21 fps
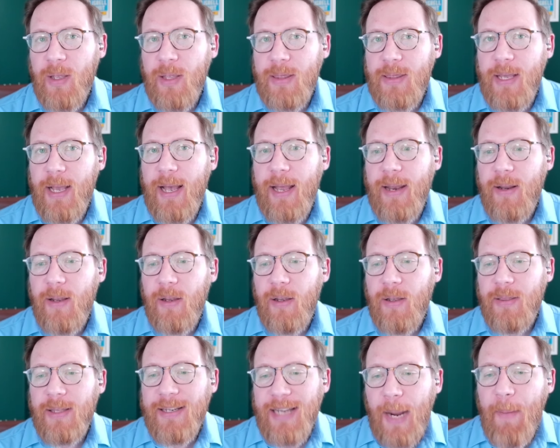that
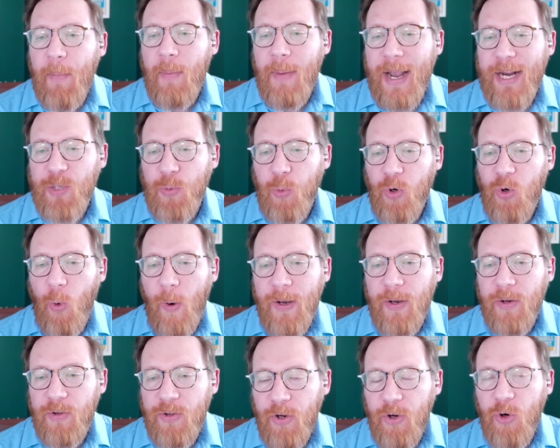the Diamondbacks were going to
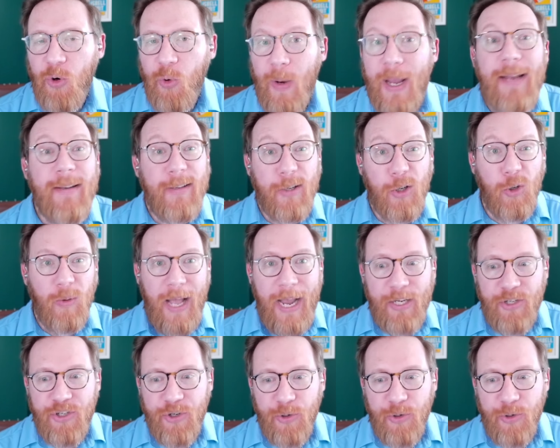do until last